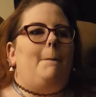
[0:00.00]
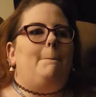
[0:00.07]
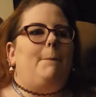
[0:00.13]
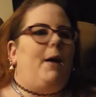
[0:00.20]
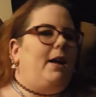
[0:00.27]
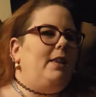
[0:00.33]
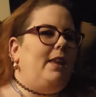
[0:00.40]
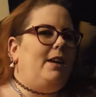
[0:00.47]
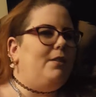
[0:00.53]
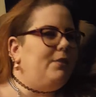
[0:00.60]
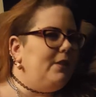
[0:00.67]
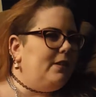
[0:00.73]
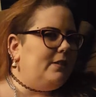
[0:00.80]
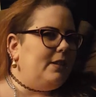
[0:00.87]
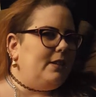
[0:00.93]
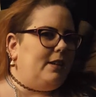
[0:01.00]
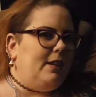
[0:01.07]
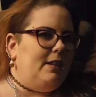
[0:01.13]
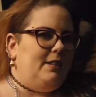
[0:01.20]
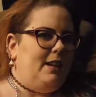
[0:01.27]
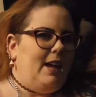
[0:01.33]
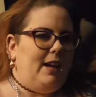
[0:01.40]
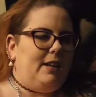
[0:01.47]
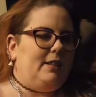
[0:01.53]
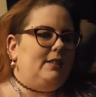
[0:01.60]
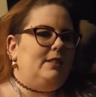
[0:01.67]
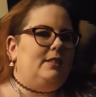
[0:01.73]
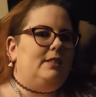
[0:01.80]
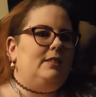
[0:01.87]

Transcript: my life doesn't connect.